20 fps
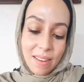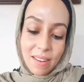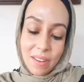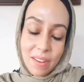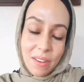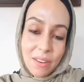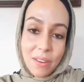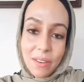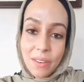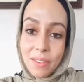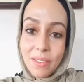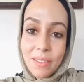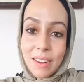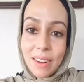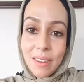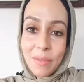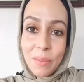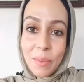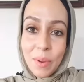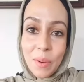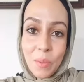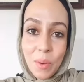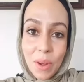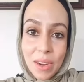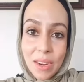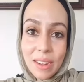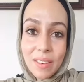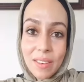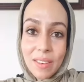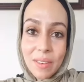you know, I've been
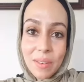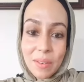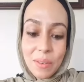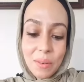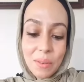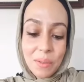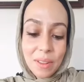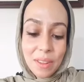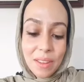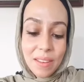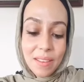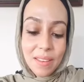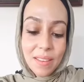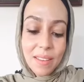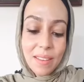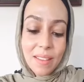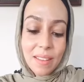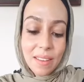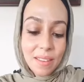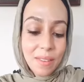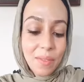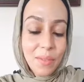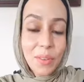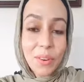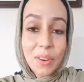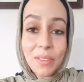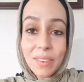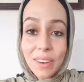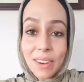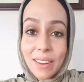wanting to release this
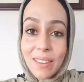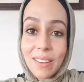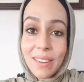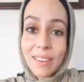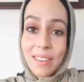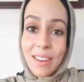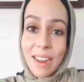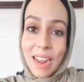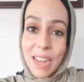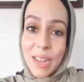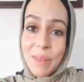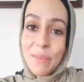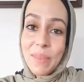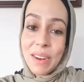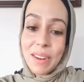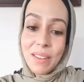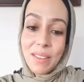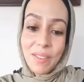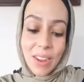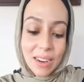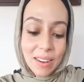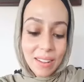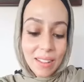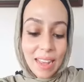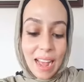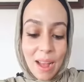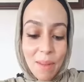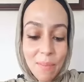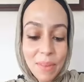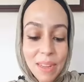for a very long time, and it's finally
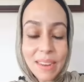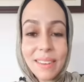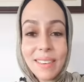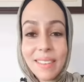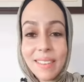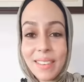happened.